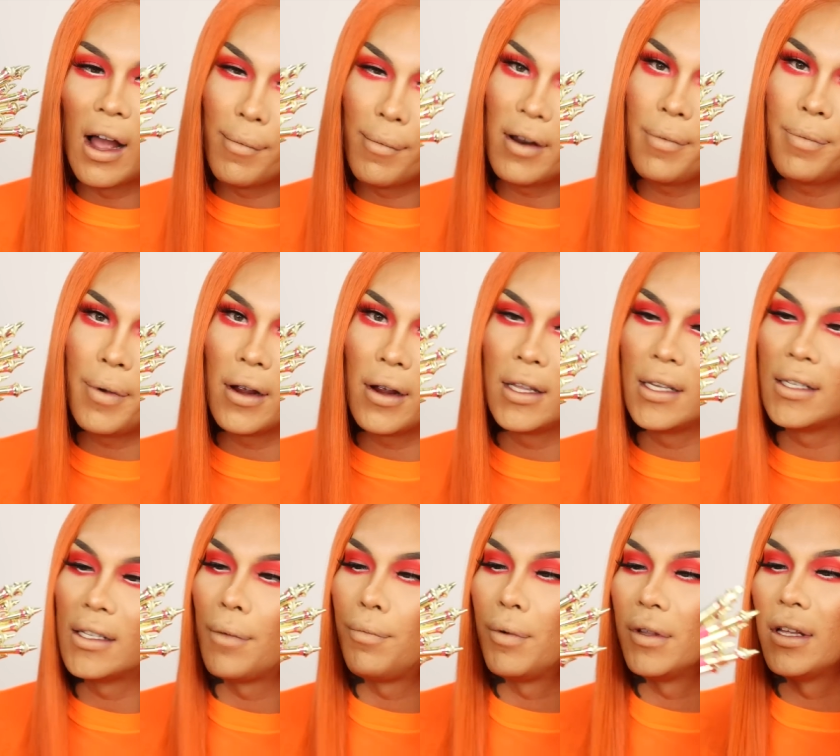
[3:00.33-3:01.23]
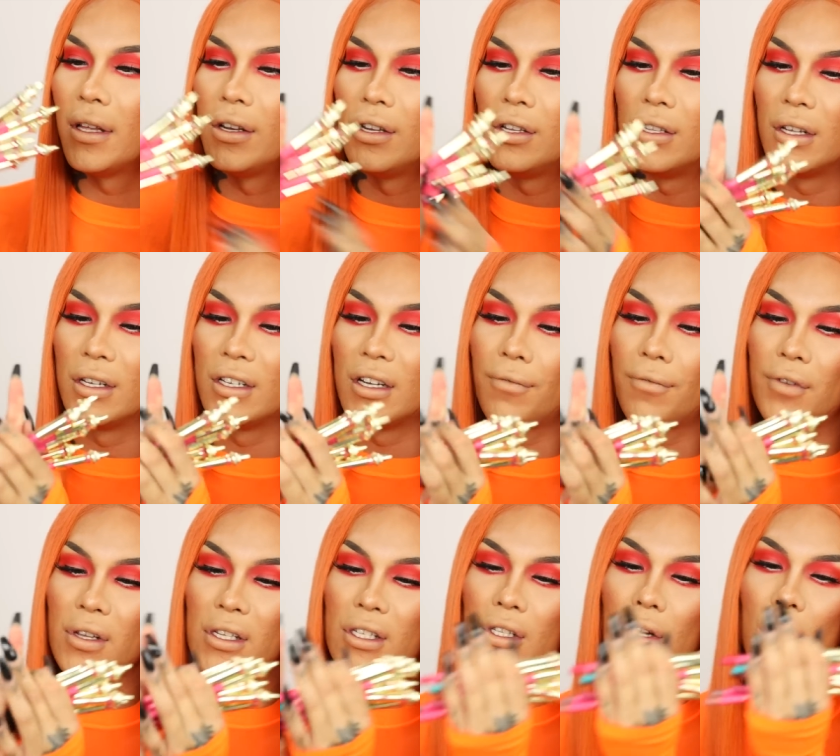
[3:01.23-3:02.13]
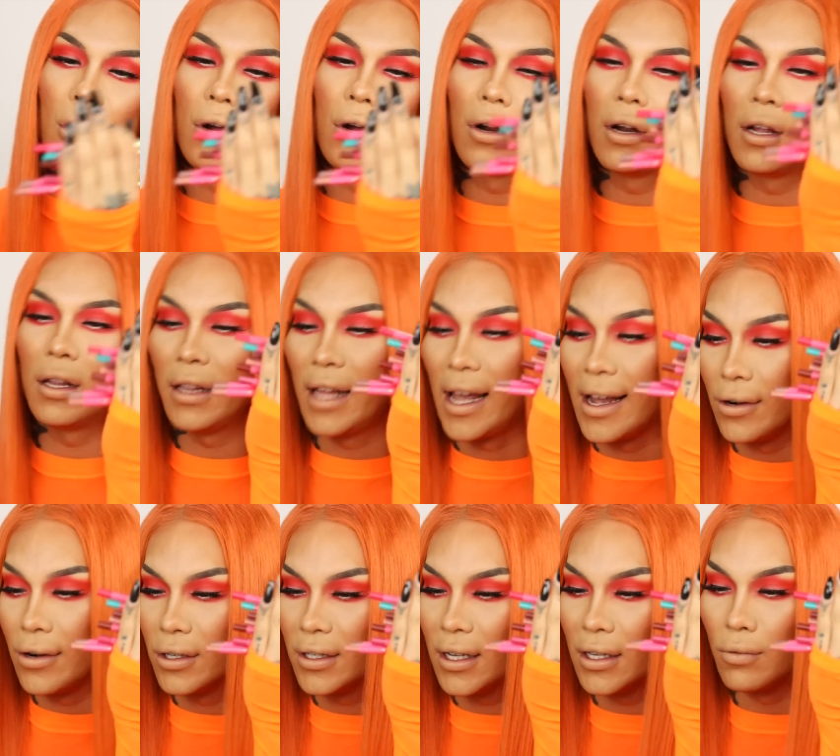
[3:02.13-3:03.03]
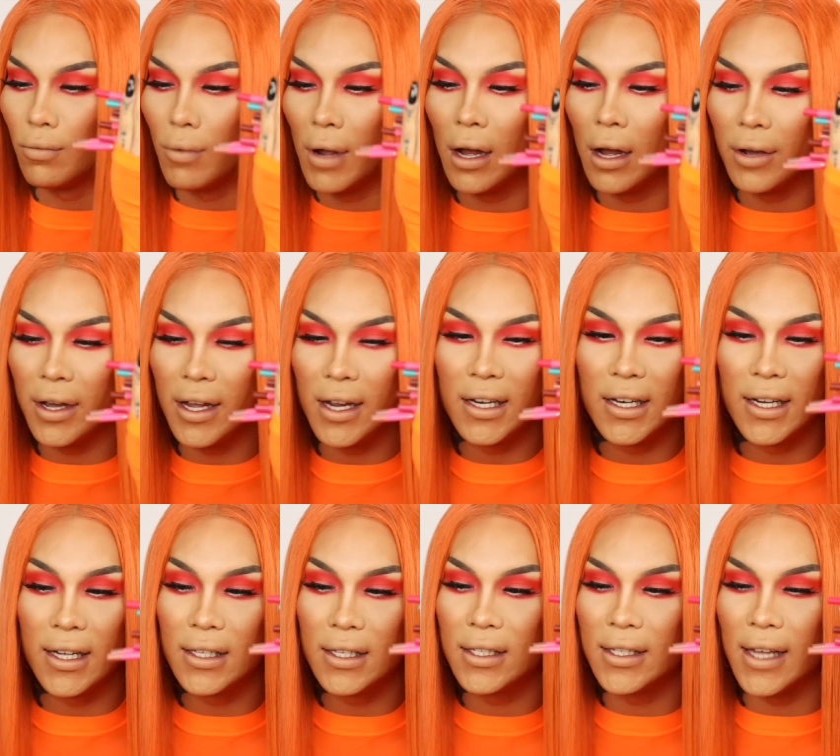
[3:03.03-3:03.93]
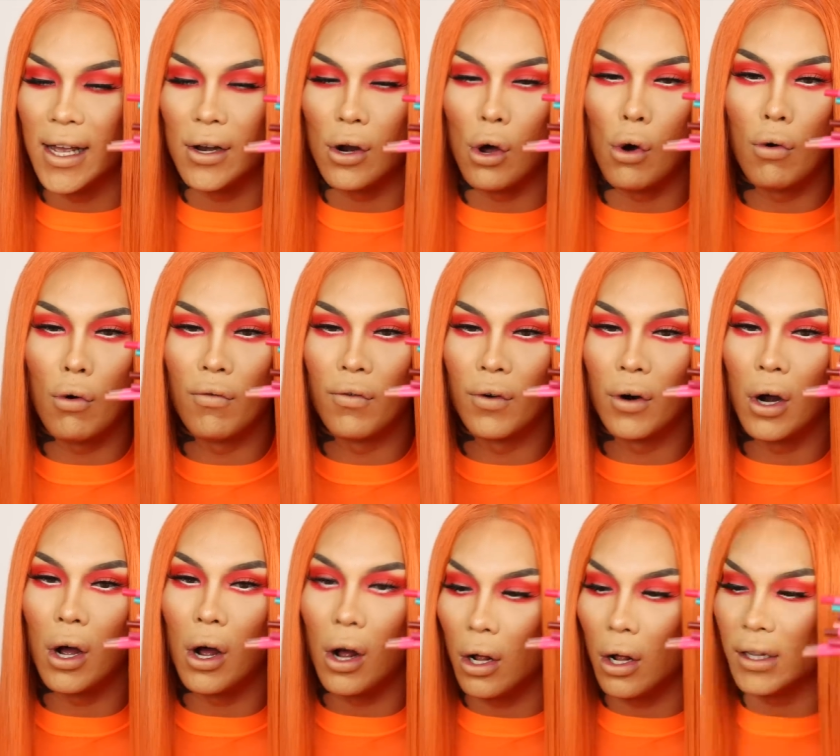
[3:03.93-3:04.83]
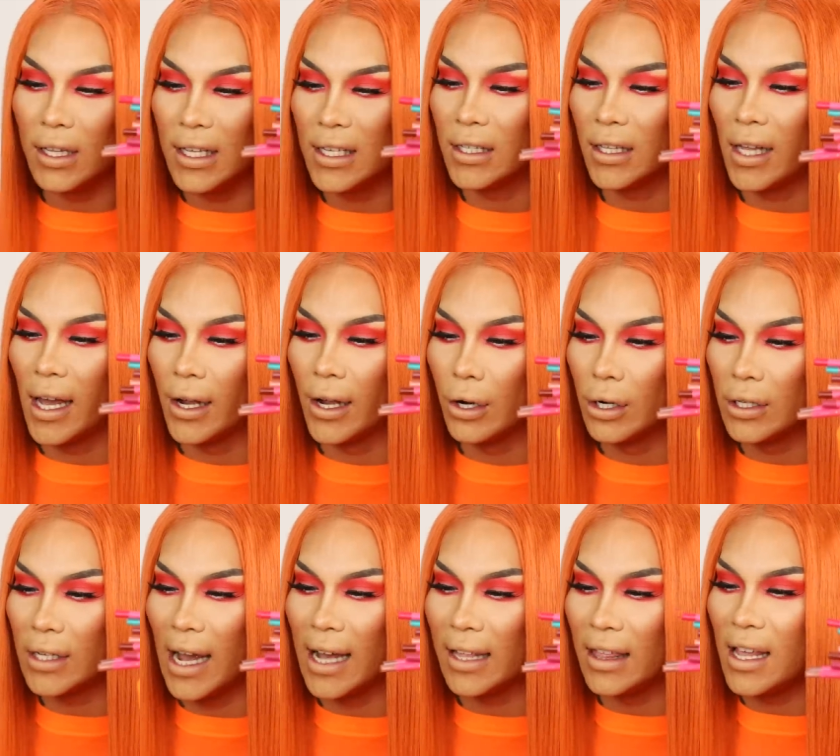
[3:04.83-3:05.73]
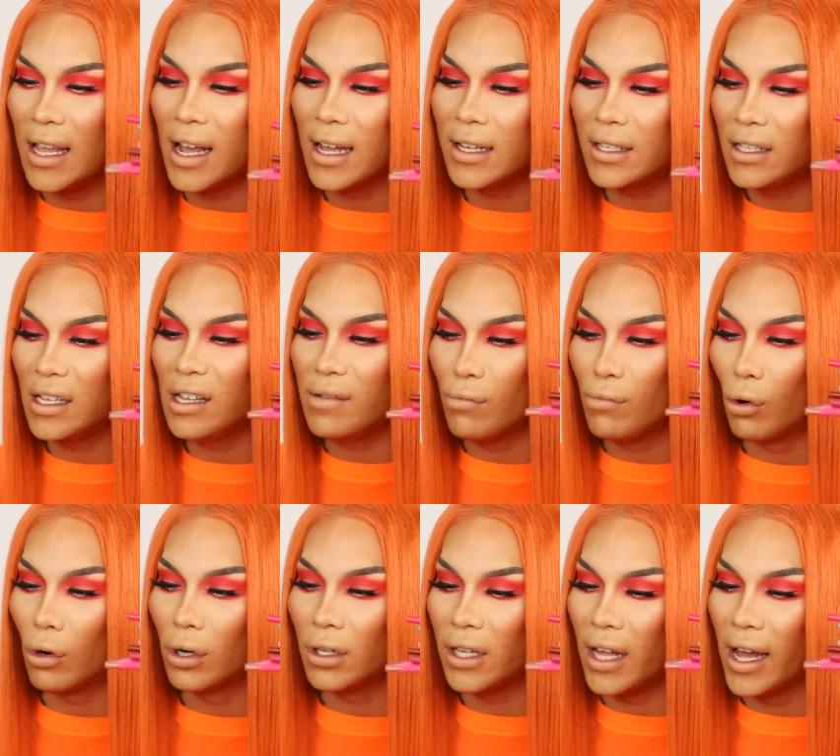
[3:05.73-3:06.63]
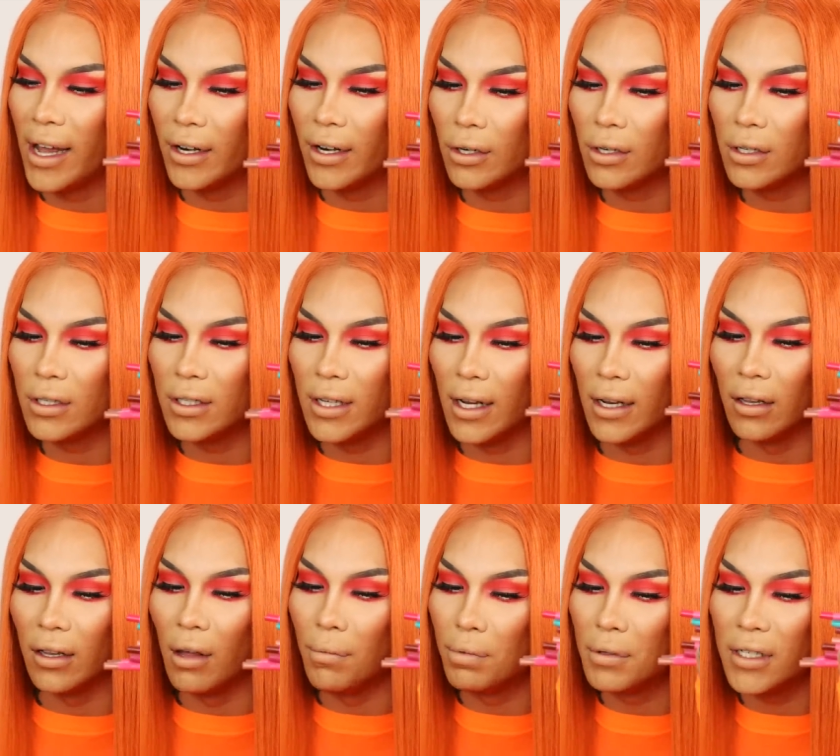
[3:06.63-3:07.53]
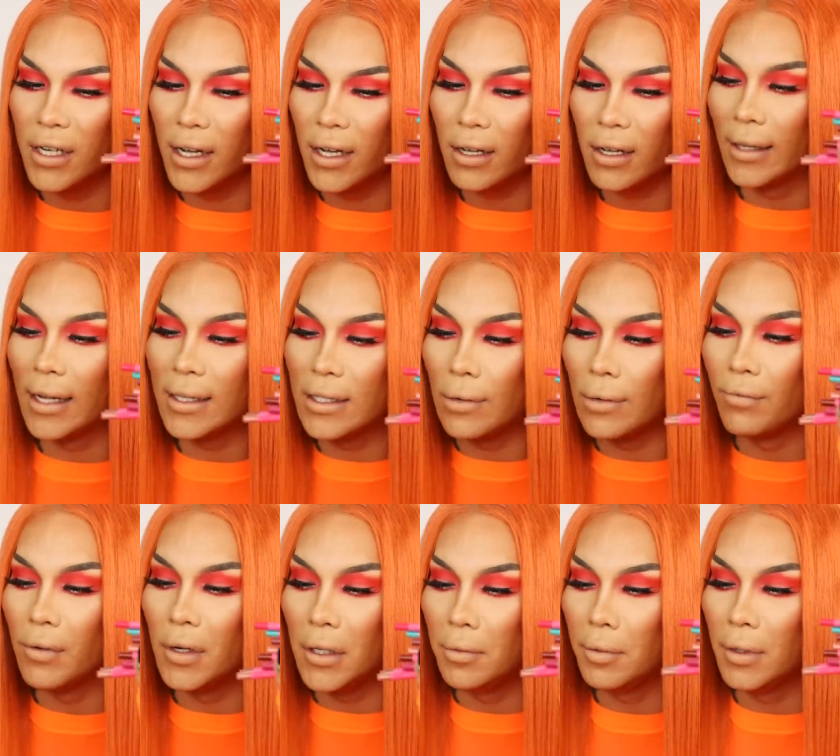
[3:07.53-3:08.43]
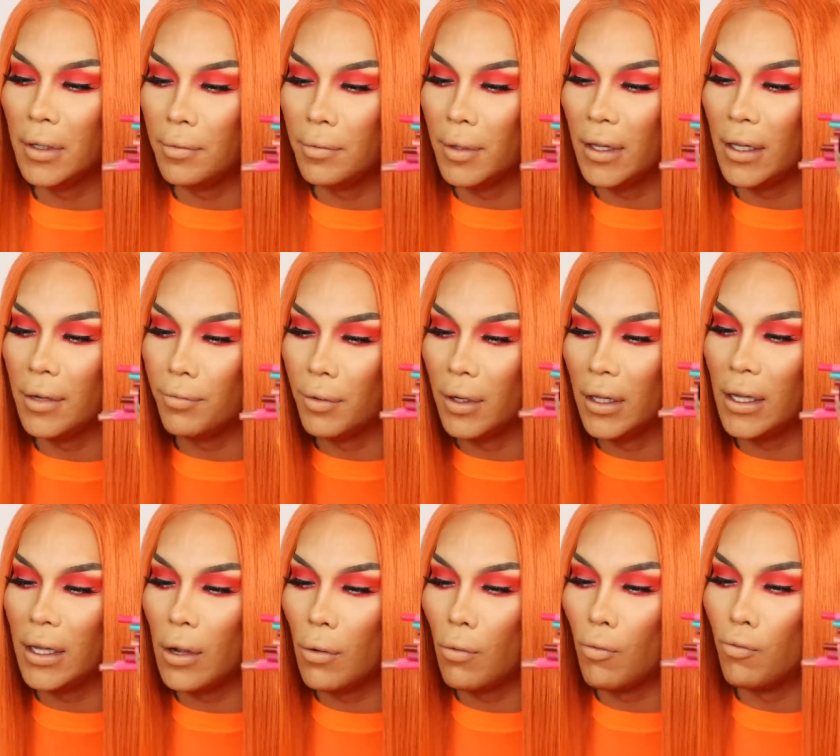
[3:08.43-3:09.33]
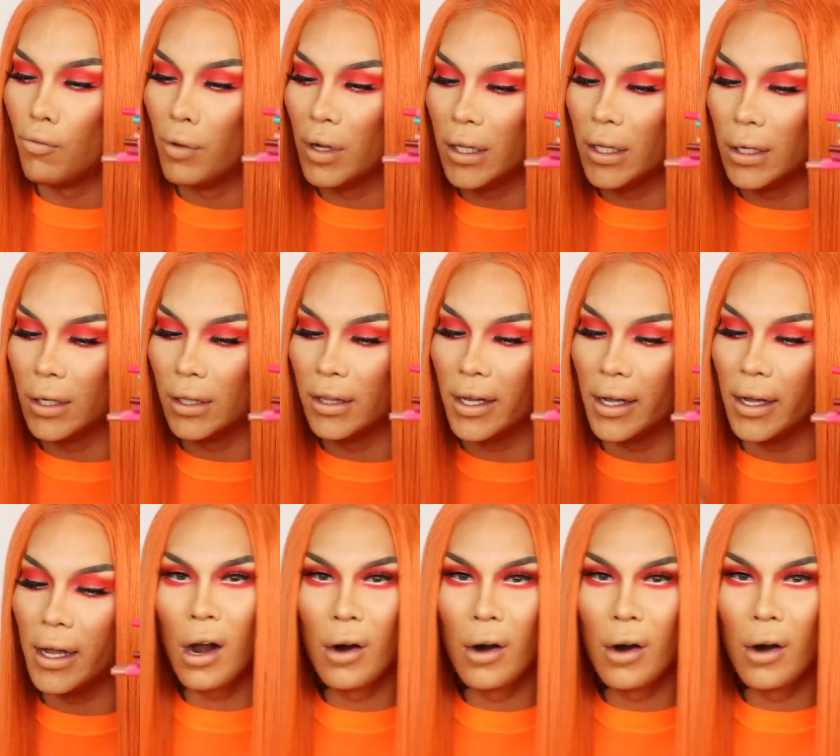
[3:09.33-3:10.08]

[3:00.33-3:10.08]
I'm gonna pair these up with the Jeffree Star liners as well. He did send over all these liners. I think I see more liners than lipstick. That's a really good thing.